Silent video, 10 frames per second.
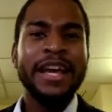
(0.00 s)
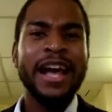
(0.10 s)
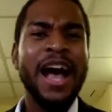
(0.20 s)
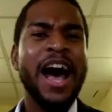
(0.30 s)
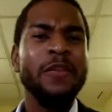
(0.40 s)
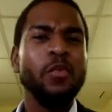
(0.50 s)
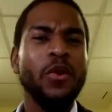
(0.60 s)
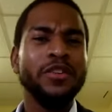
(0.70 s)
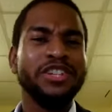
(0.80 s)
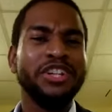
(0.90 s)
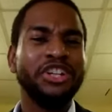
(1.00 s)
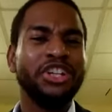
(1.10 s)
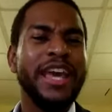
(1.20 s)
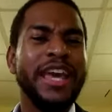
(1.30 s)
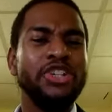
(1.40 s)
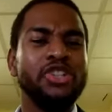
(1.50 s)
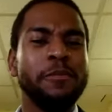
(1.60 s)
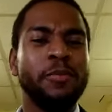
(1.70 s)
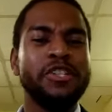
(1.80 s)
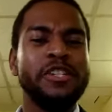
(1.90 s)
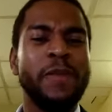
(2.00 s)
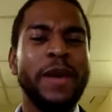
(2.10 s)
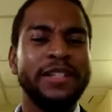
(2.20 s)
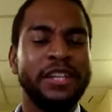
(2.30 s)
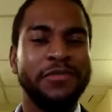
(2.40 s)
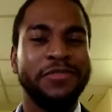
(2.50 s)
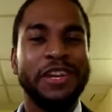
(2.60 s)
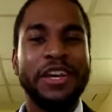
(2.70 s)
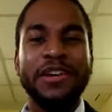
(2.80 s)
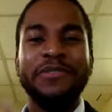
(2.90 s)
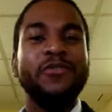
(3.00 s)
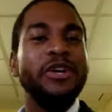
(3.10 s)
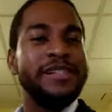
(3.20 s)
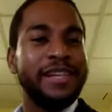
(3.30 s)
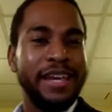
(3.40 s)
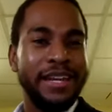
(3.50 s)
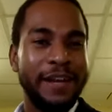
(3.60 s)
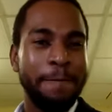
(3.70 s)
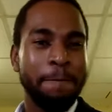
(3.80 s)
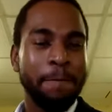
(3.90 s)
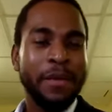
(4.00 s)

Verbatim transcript: God wants to change your perspective for his kingdom.